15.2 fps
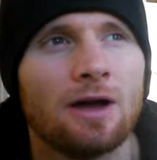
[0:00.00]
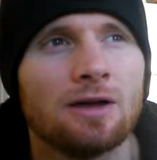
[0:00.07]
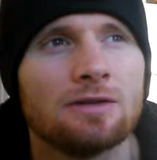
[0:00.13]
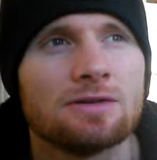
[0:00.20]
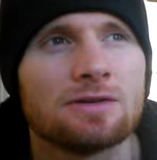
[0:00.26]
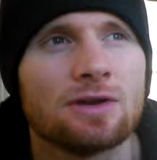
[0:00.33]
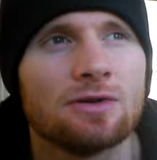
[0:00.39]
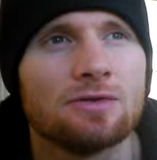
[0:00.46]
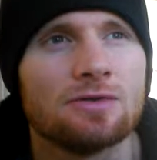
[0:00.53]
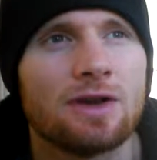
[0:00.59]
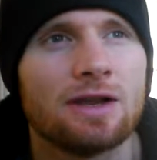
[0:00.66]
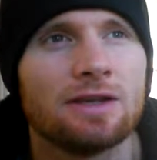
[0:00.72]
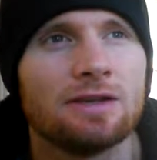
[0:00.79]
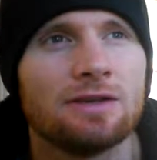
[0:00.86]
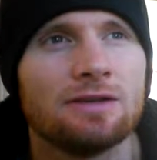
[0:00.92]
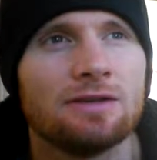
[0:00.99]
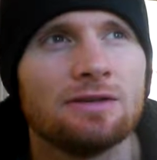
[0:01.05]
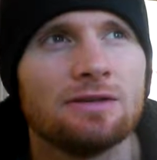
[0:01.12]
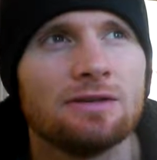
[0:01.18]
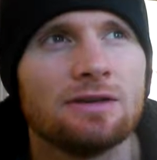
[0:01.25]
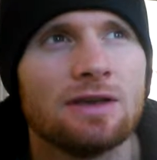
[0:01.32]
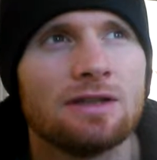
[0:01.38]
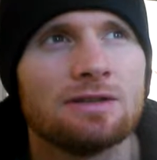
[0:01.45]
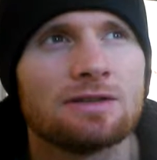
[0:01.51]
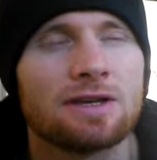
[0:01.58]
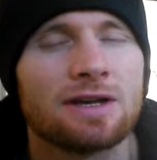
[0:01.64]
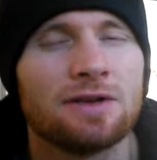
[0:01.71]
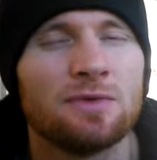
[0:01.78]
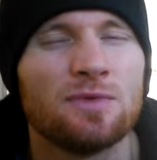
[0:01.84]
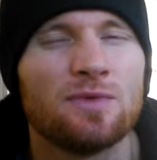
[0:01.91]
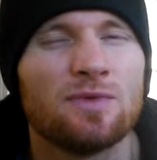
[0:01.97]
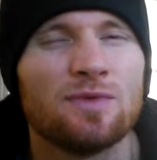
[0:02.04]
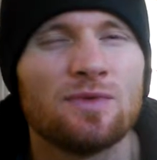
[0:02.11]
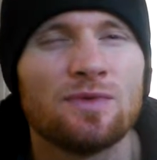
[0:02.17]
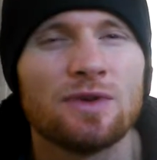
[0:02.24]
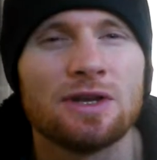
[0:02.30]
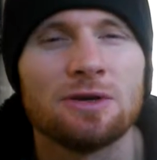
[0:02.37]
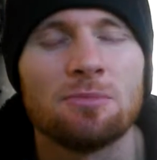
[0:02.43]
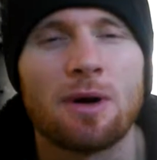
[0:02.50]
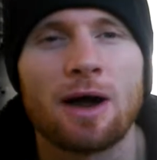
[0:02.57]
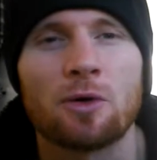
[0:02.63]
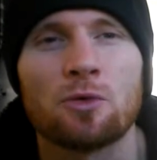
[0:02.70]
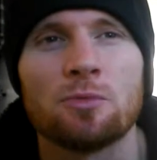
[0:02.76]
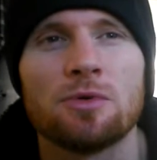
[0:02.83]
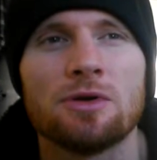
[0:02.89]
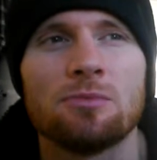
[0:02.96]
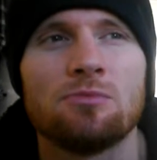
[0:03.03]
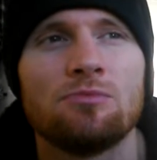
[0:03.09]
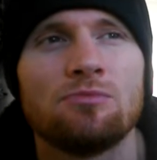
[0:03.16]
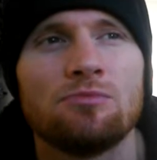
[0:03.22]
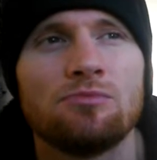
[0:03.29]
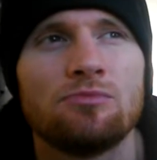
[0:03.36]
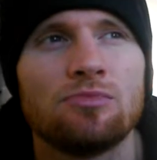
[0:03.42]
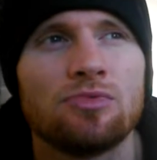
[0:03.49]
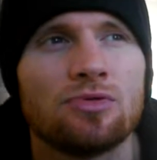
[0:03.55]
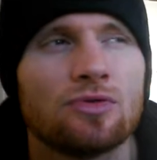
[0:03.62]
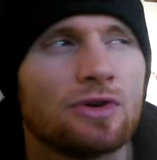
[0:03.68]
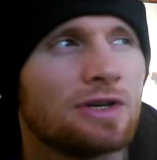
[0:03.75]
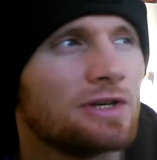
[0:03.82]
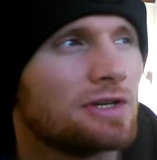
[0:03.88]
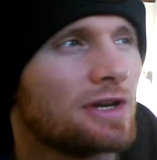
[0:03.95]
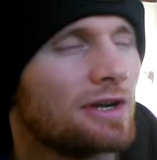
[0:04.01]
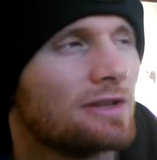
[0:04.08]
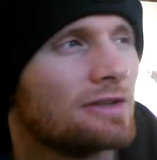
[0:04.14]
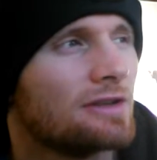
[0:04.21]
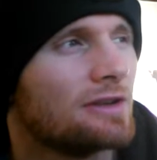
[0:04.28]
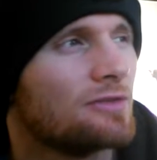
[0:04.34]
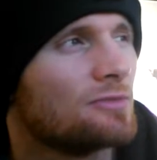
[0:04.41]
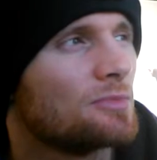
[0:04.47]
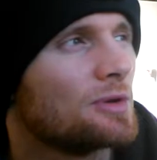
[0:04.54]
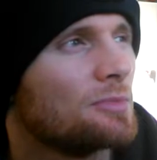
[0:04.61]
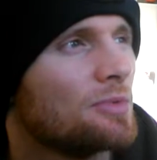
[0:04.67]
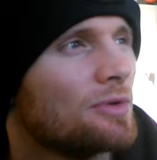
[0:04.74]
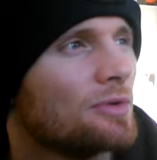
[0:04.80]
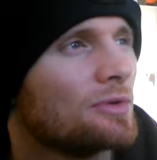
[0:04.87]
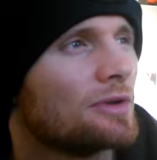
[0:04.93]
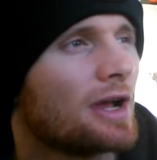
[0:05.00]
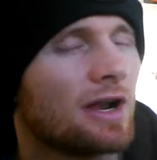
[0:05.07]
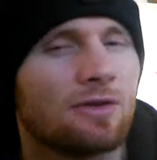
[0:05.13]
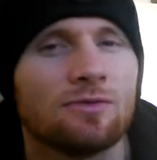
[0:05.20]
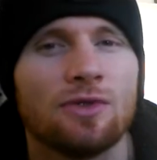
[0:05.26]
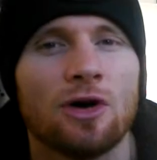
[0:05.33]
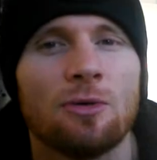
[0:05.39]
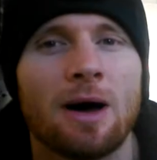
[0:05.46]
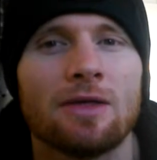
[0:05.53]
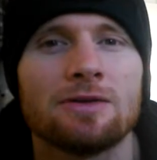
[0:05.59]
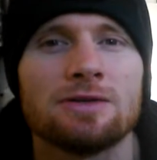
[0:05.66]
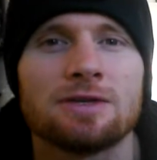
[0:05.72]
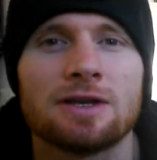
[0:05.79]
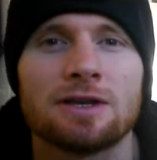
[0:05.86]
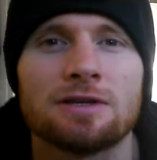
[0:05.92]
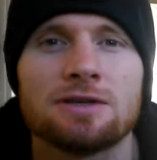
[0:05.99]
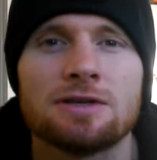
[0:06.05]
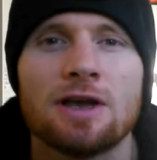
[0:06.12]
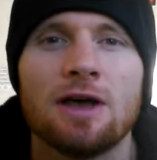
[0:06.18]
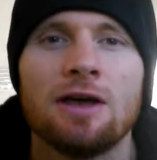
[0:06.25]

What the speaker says: So any insight and feedback would be appreciated if people kind of know about these things.